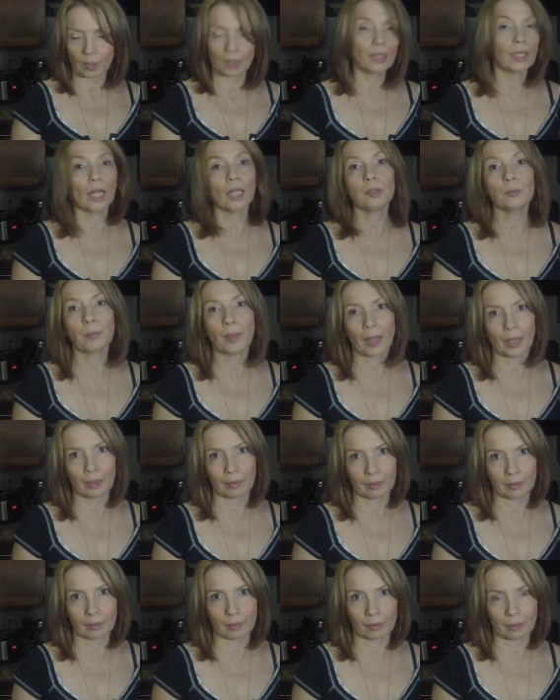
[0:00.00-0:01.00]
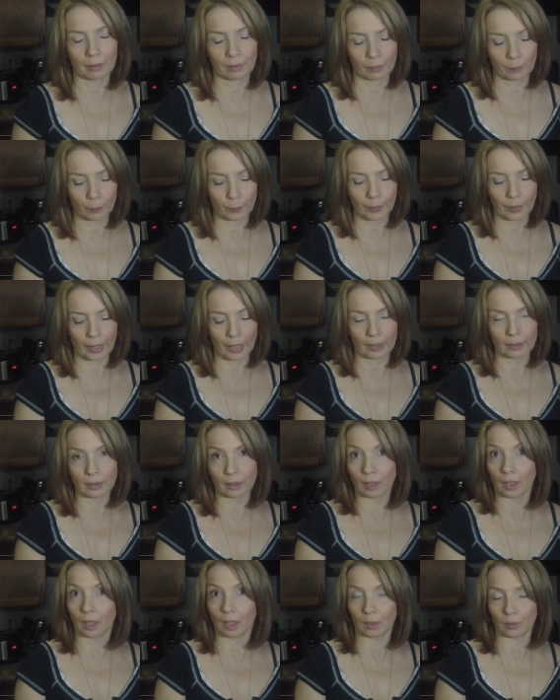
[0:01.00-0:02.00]
nut butter bread
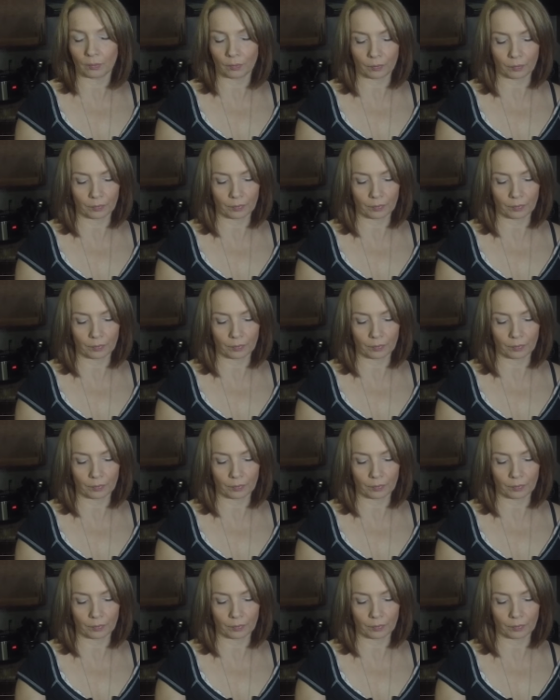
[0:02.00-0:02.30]
loaf,